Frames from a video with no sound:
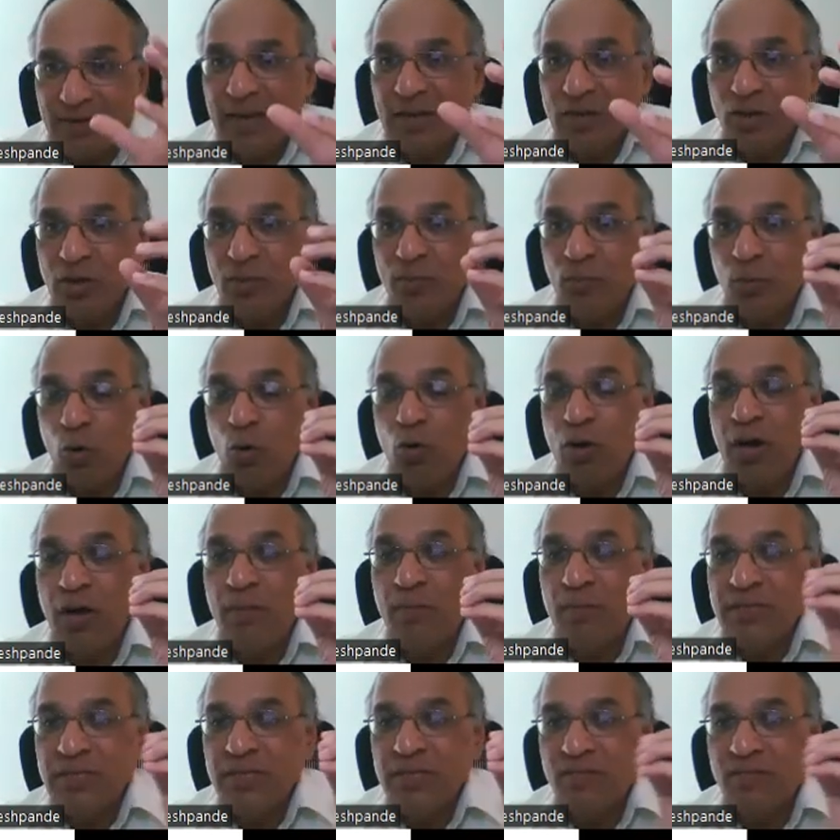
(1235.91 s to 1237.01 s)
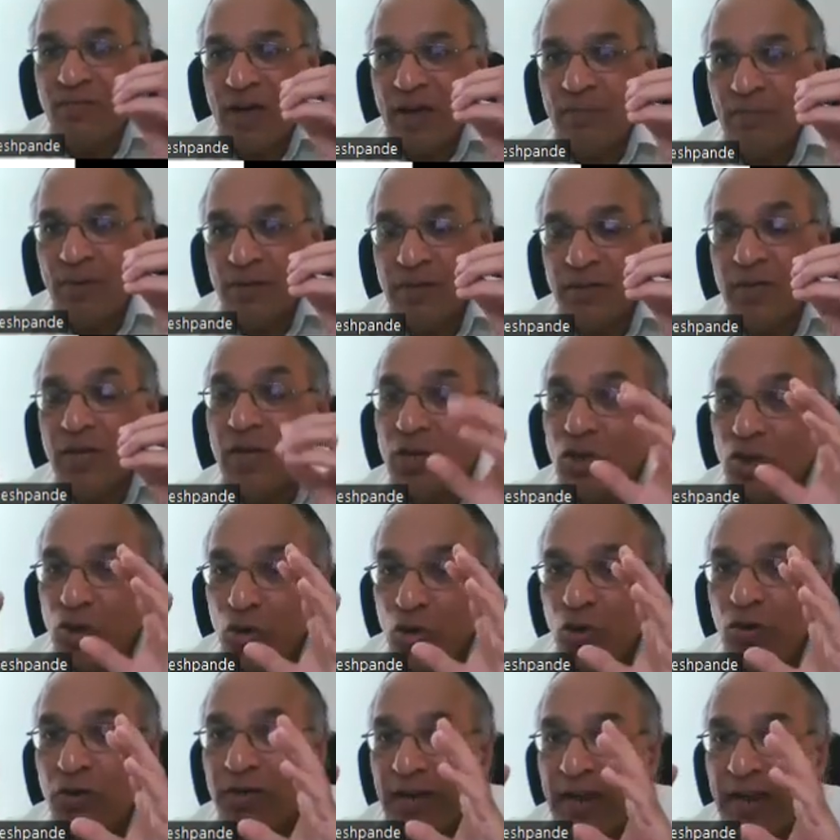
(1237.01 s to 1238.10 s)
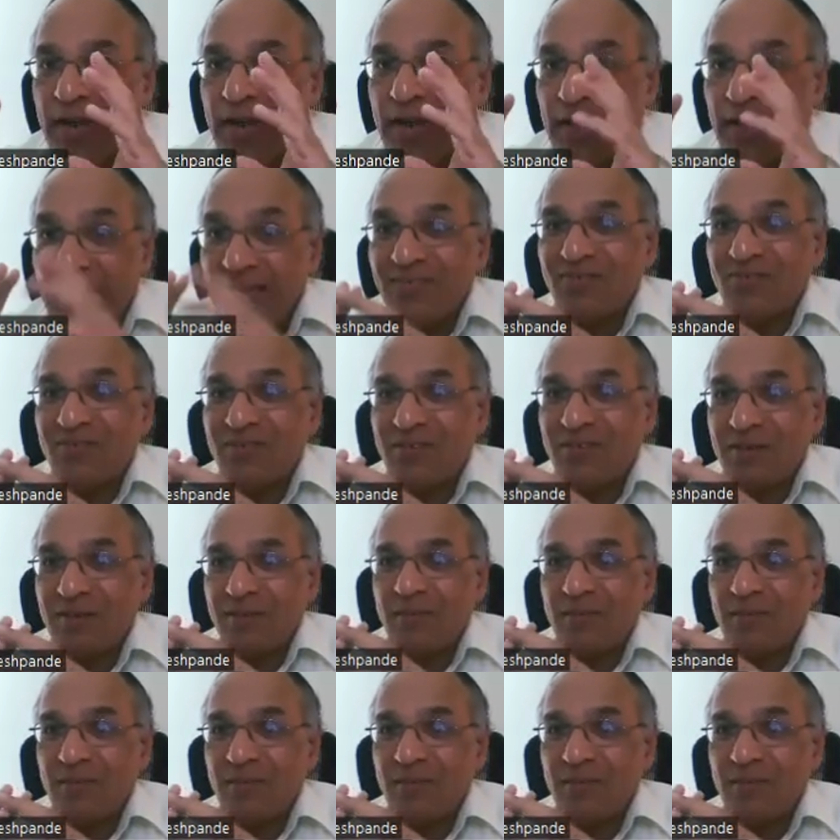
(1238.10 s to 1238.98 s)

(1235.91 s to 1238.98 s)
actually broken muscle fibers should take rest.